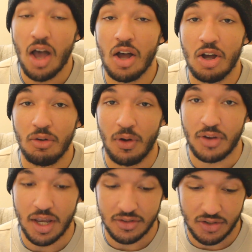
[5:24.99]
Oh,
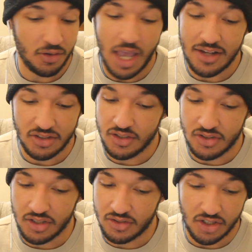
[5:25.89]
okay, so
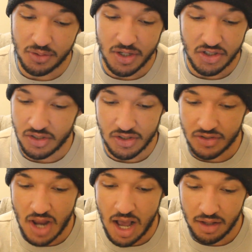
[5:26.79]
Gasly's situation
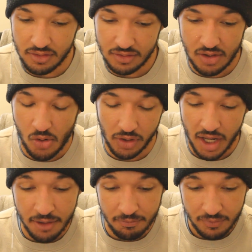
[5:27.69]
does not
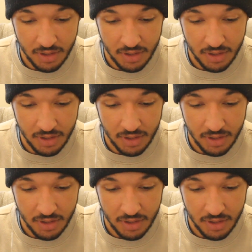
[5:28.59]
correlate.